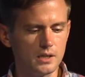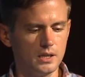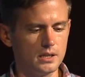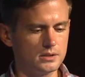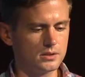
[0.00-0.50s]

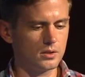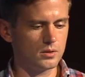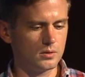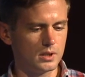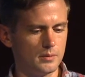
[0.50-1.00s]
And
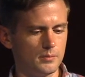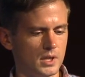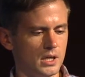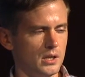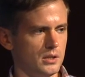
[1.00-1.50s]
so
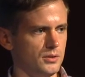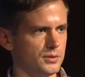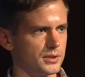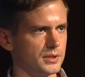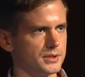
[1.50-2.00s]

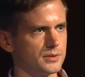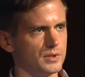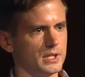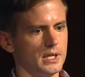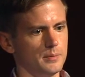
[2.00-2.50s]
users,
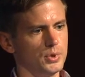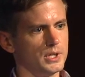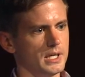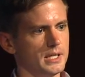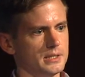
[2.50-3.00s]
when they put
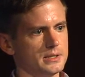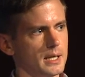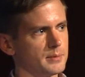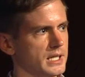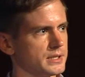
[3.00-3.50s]
a
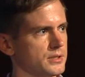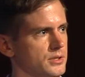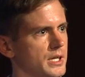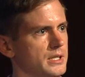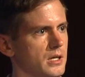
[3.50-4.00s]
type class
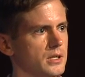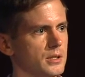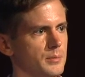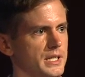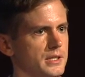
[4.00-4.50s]
constraint on their
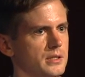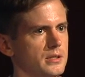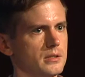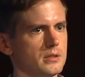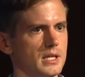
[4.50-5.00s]
method,
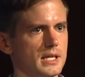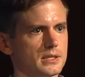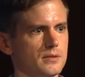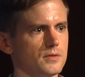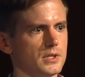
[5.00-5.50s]

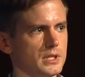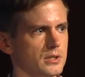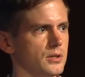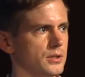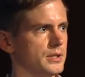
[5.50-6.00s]
asking for an
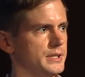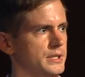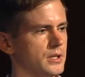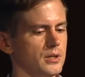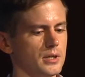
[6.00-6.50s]
encoder or
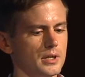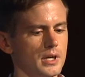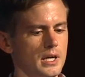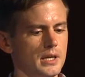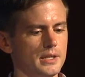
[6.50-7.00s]
decoder,
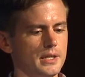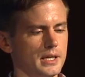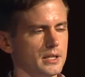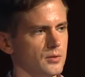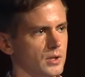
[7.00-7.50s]
they
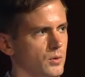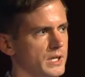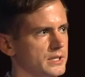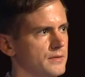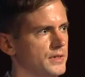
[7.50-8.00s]
can
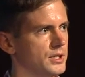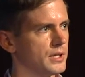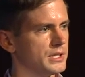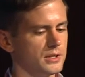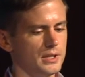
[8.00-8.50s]
request
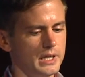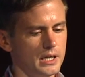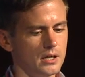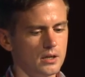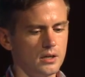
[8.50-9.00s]
configuration
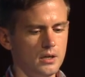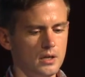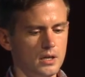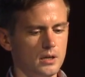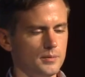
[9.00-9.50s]
there.
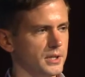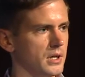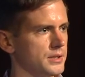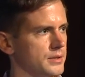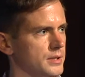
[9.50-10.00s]
There are
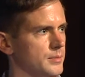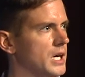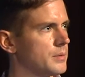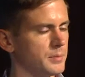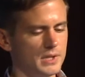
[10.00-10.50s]
also some
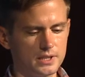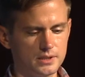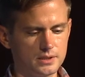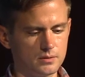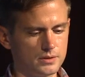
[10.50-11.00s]
helper
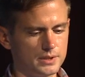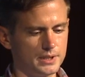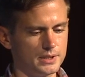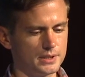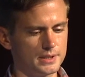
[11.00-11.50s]
methods that we'll see
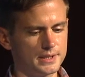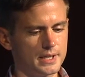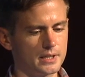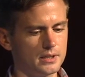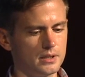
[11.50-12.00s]
in just a
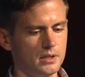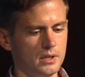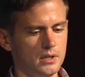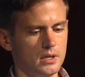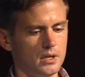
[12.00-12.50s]
second
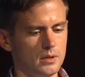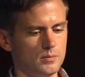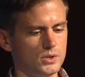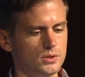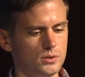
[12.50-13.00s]

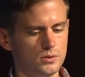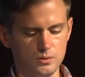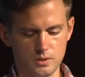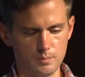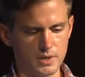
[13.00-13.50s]

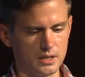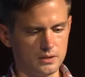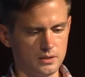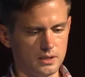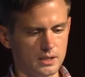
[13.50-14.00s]

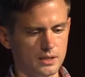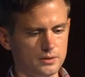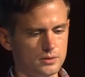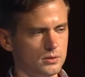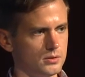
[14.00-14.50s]
that allow you
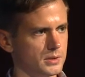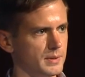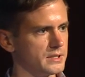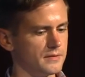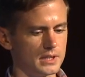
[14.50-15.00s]
to
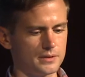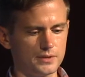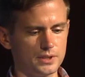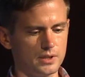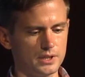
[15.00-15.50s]
specify
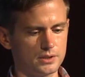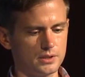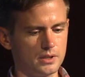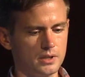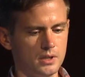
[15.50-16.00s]

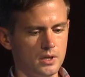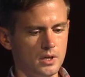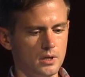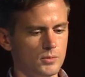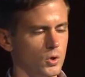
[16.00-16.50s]
configuration.
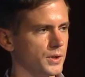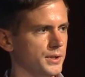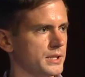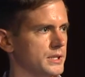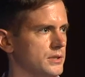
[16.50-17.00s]
Or you
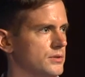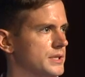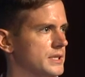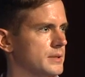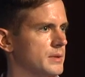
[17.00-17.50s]
can just use
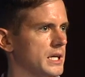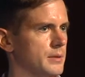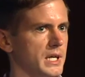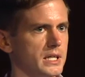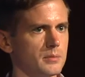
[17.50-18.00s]
the
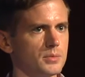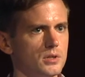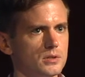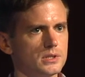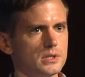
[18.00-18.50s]
semi-automatic
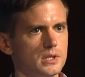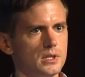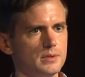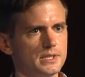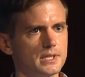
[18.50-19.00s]
approach
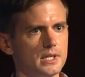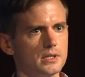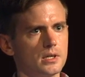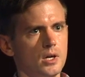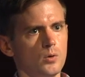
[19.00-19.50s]
and
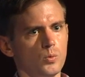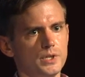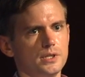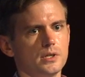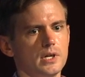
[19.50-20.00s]
say, when
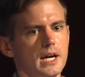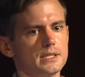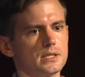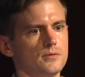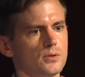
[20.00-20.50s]
you're
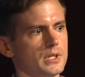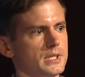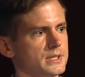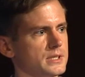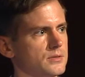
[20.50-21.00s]
asking for an
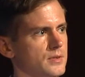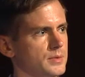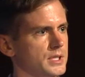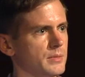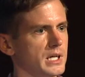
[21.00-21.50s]
instance from
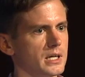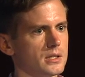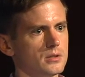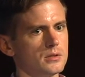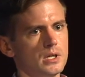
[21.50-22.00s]

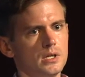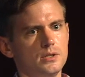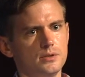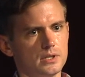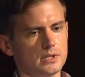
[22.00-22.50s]
semi-auto,
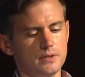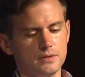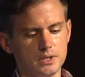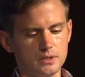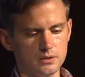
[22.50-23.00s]
you can give
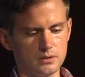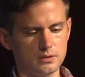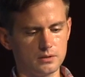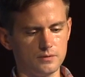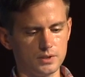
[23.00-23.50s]
it the
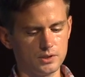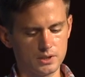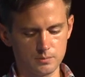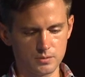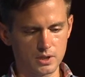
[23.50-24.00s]

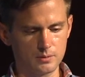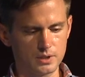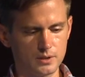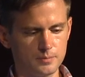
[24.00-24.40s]
configuration parameter.